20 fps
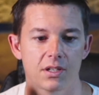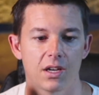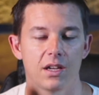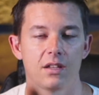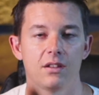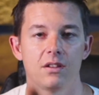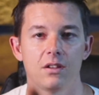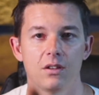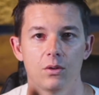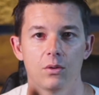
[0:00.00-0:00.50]
I
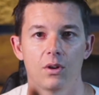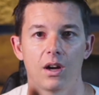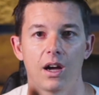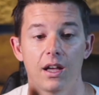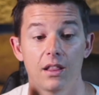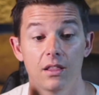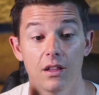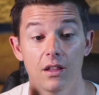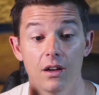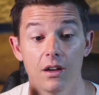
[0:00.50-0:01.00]
do. I
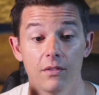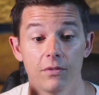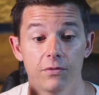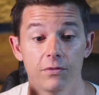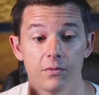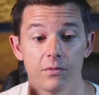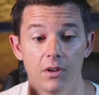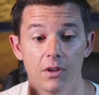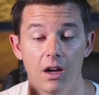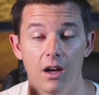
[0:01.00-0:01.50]
love
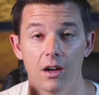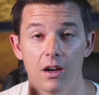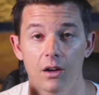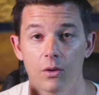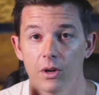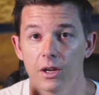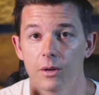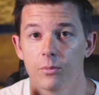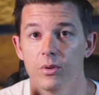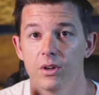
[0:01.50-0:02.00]

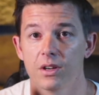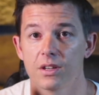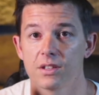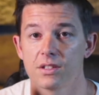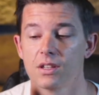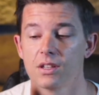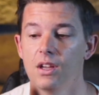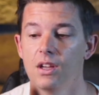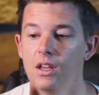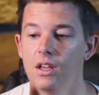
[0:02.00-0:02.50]
QuickBooks,